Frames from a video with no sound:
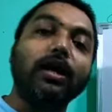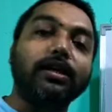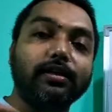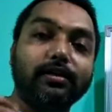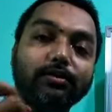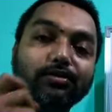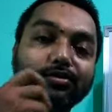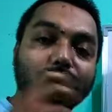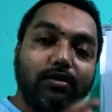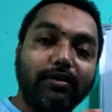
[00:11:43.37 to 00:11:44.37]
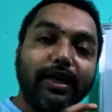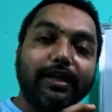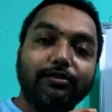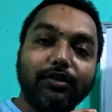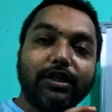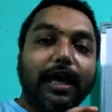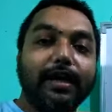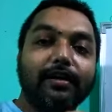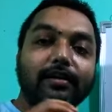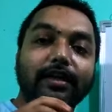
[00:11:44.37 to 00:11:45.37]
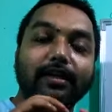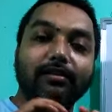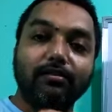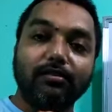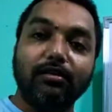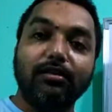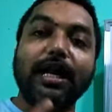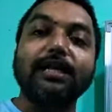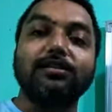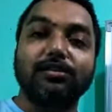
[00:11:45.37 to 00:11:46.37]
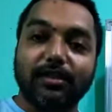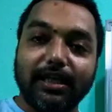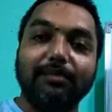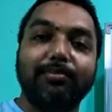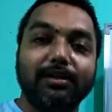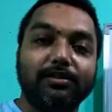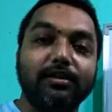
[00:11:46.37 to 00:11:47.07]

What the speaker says: water used to react with iron, then rust take place.